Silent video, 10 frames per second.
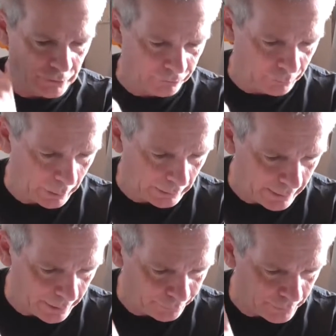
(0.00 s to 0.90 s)
just quickly
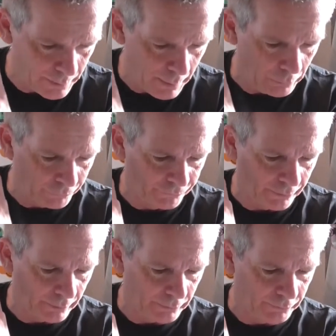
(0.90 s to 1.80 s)
go through the malts.
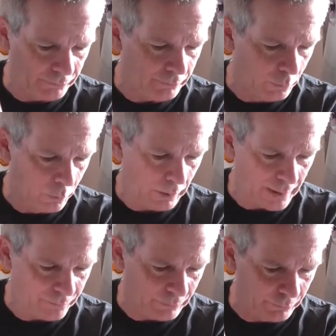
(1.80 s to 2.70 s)
So it's all
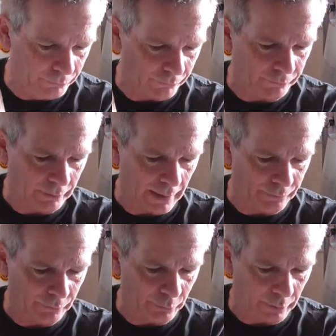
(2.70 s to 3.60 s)
Gladfields. It's
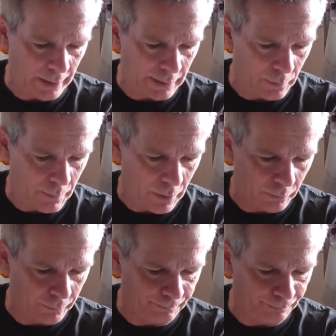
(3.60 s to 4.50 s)
Gladfield Ale
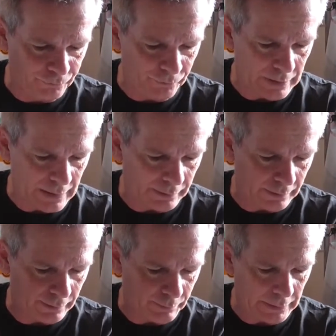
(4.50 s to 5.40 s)
Malt,
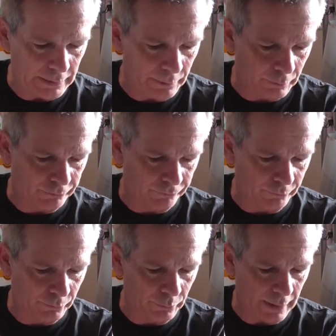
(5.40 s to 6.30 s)
Vienna, Medium
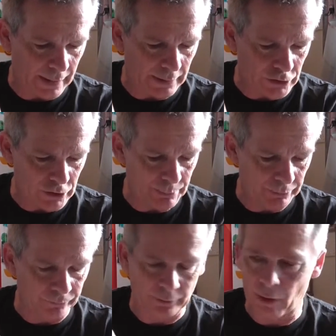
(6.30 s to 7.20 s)
Crystal, and
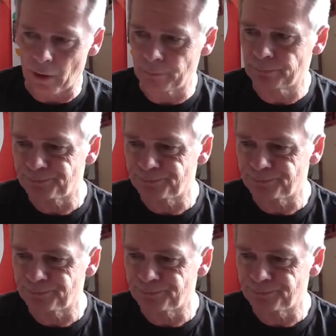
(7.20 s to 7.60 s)
Shepherd's Delight.